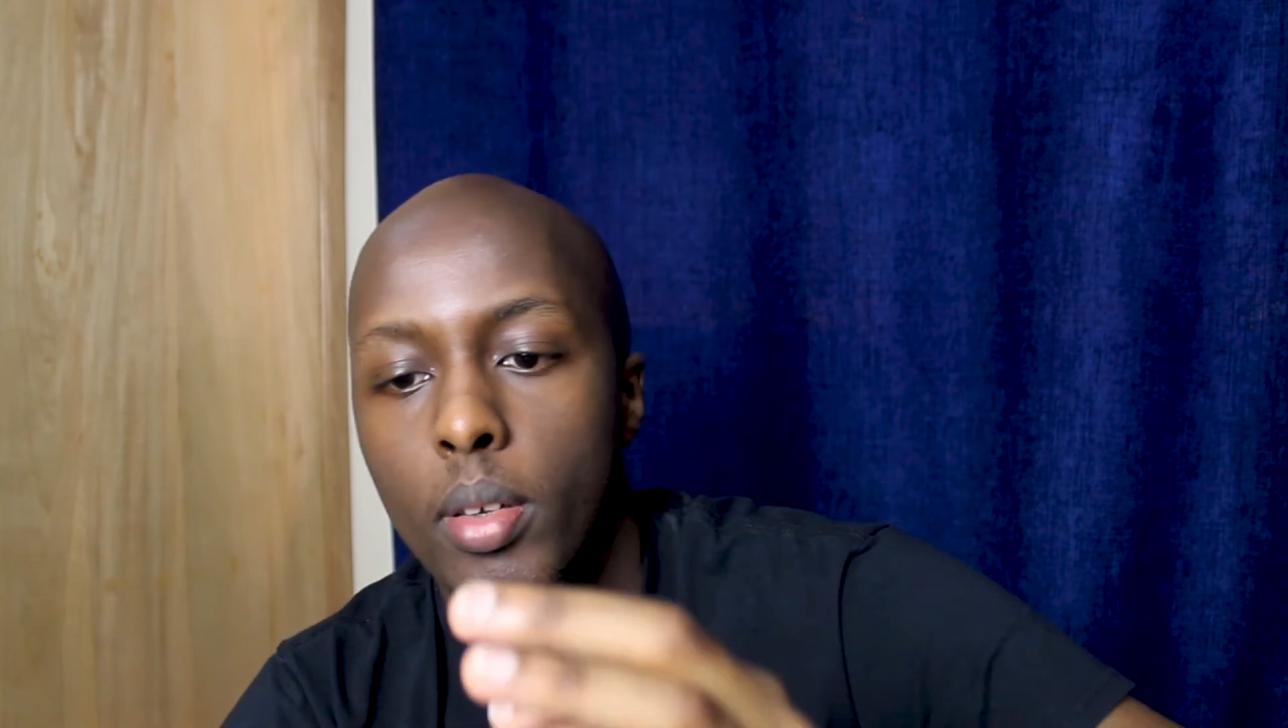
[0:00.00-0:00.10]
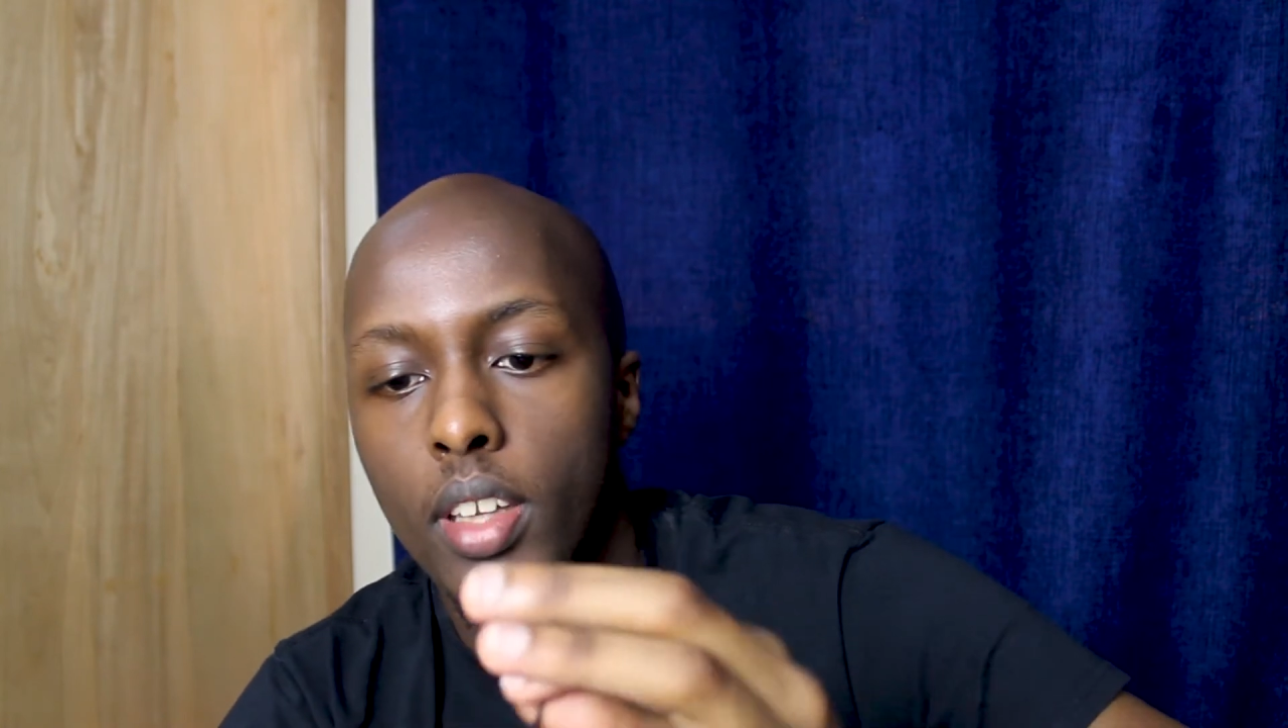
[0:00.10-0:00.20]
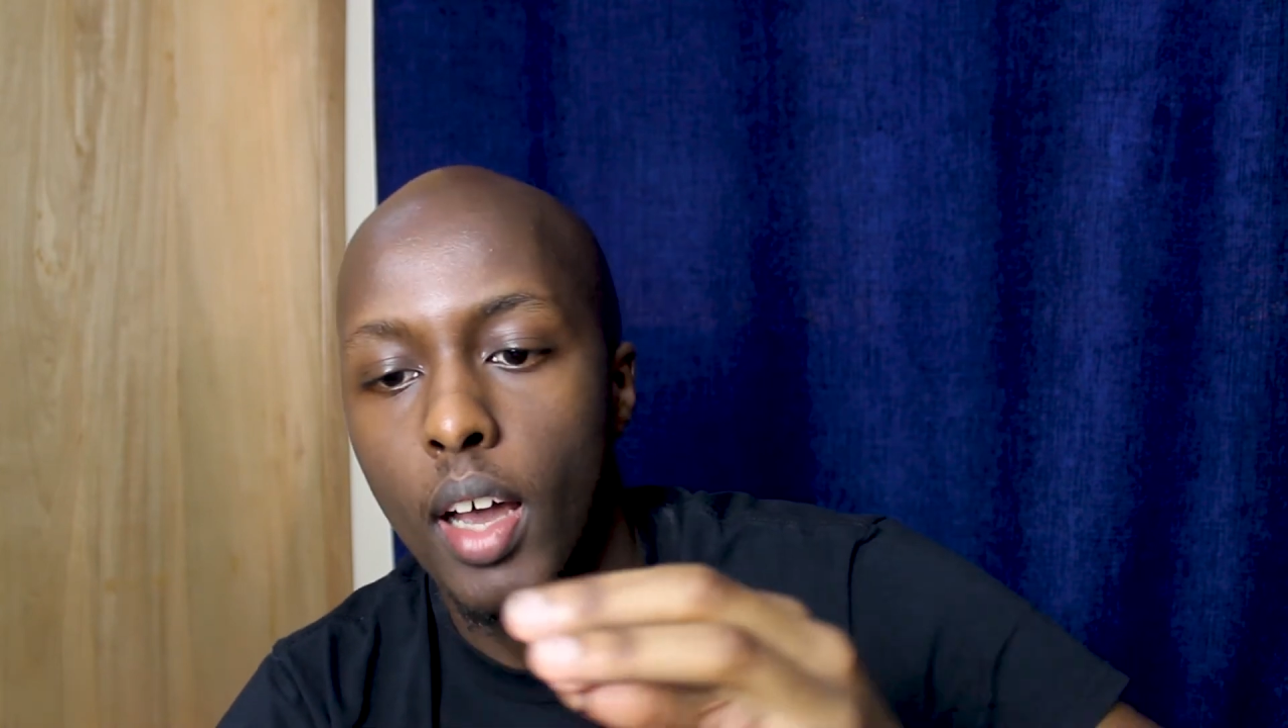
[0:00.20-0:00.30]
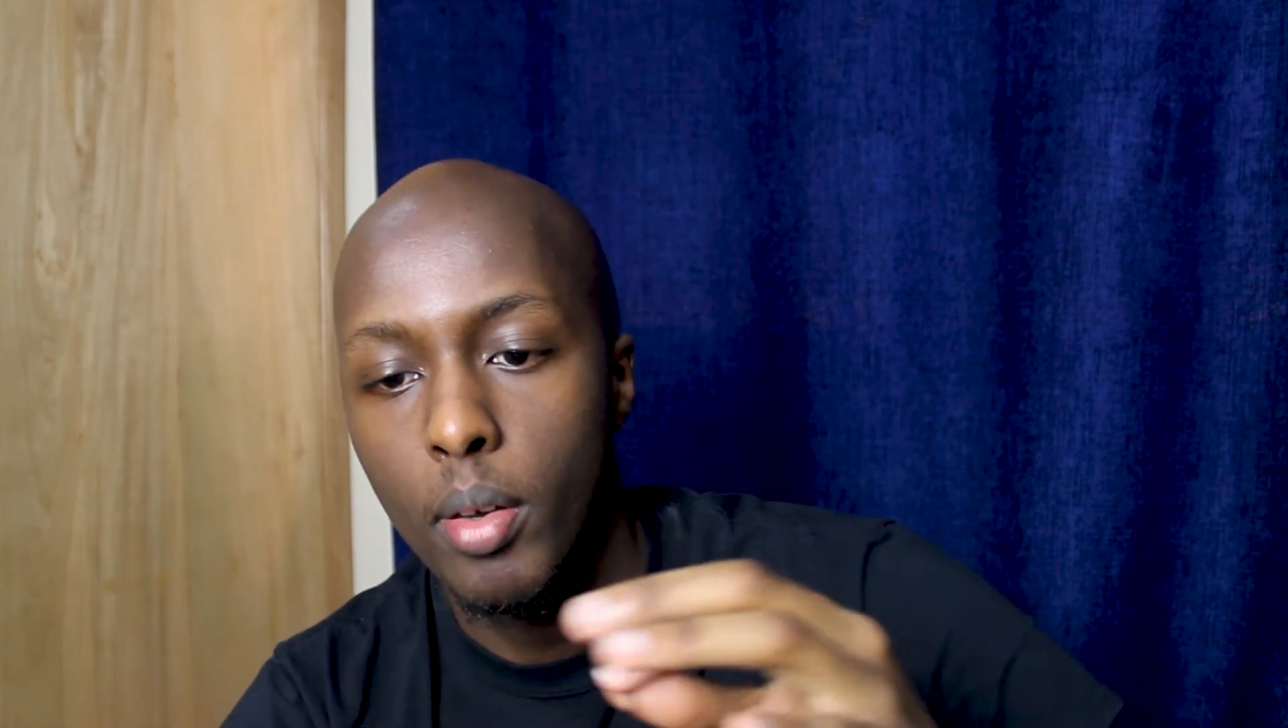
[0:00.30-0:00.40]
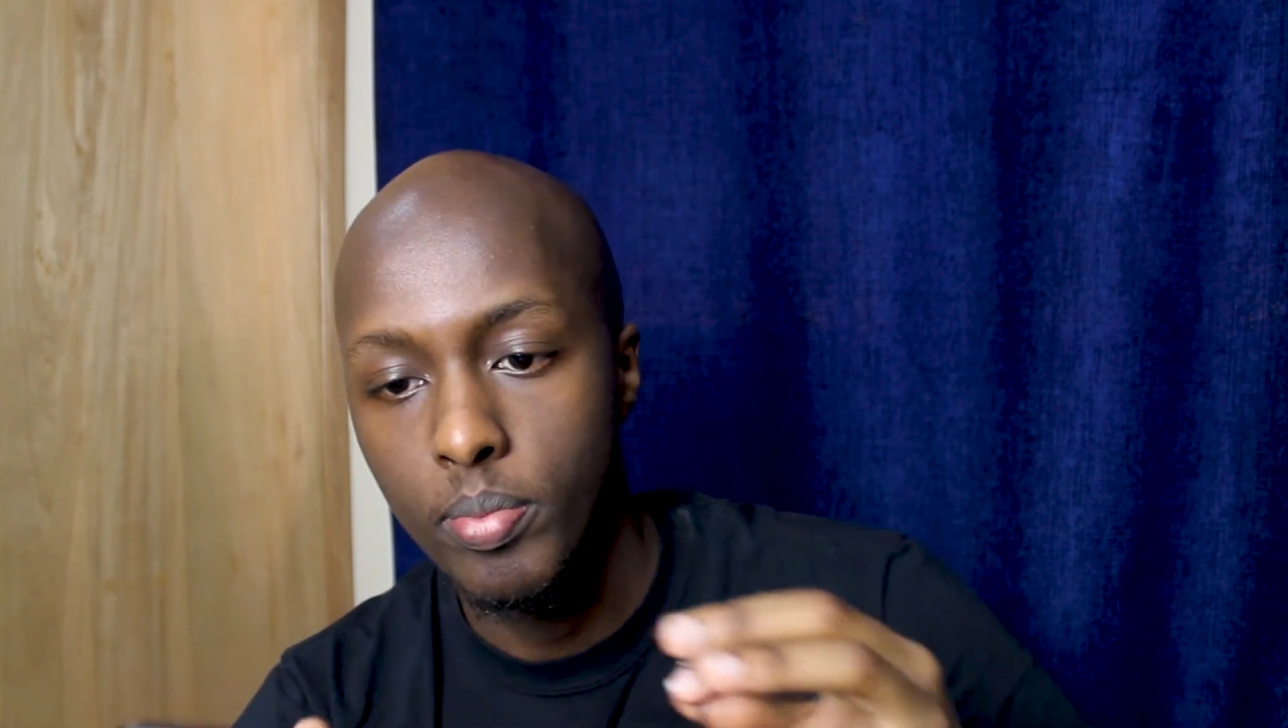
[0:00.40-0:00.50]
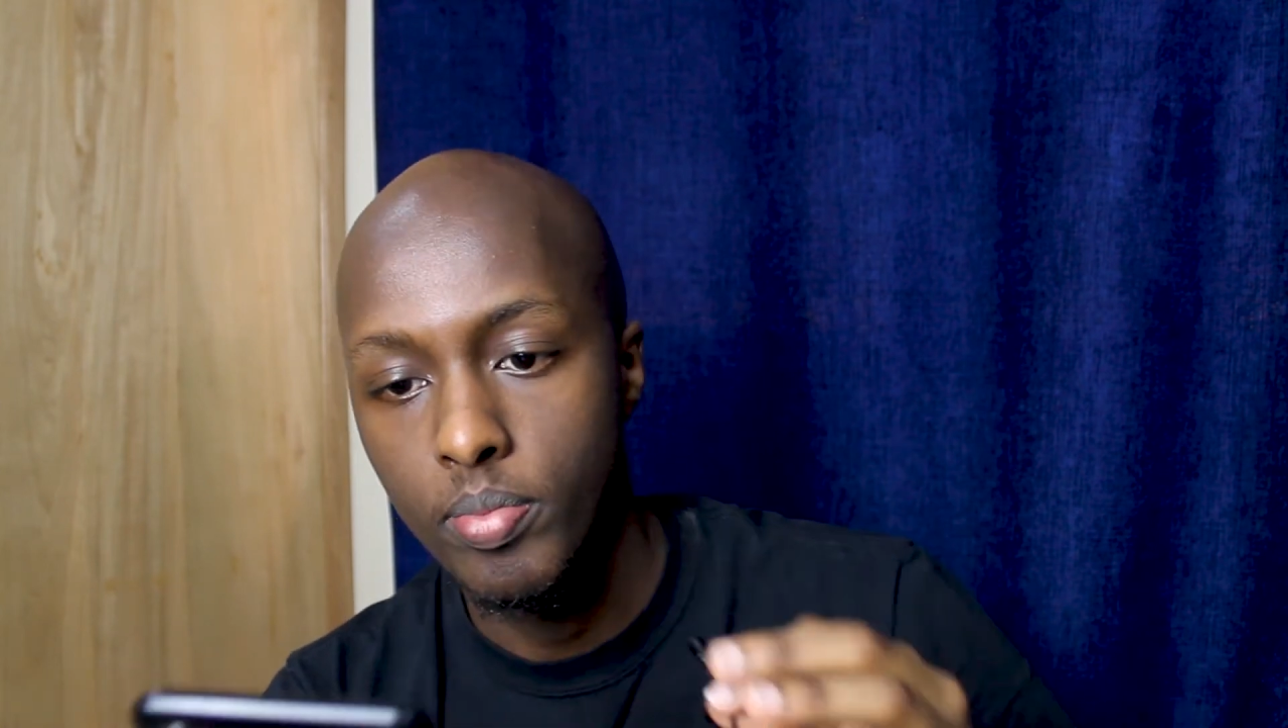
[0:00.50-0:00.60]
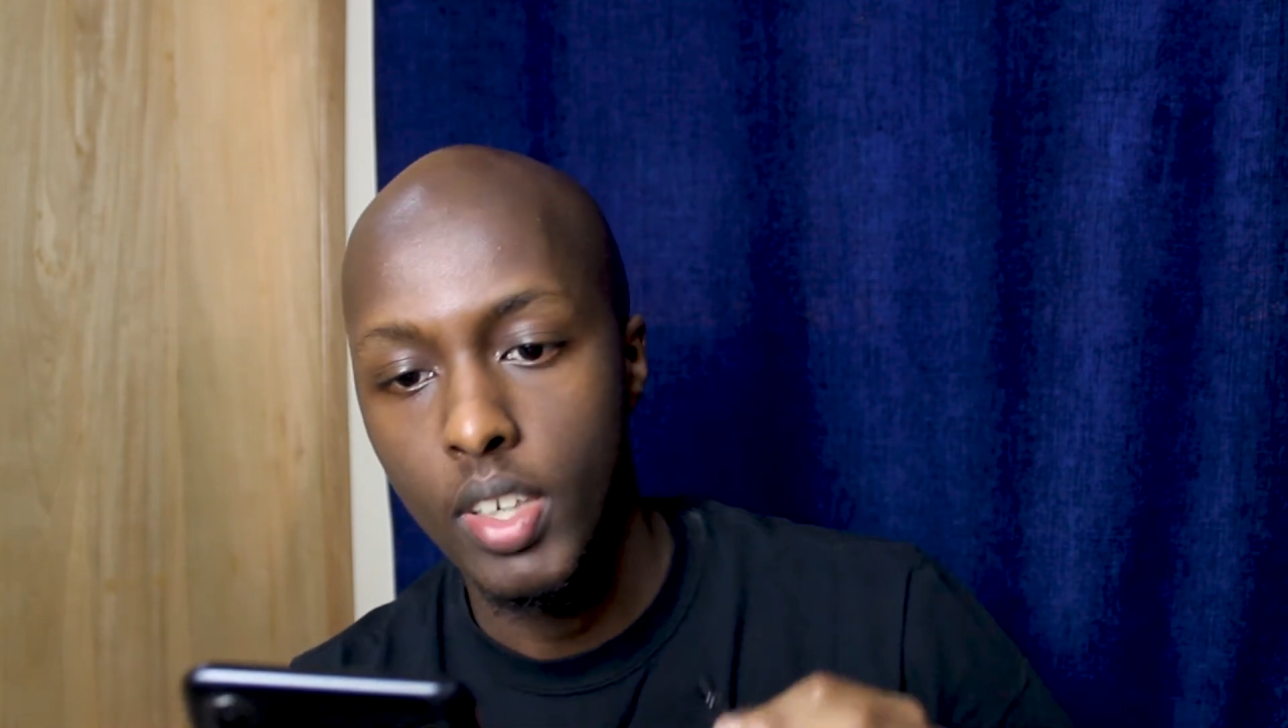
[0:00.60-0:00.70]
Now,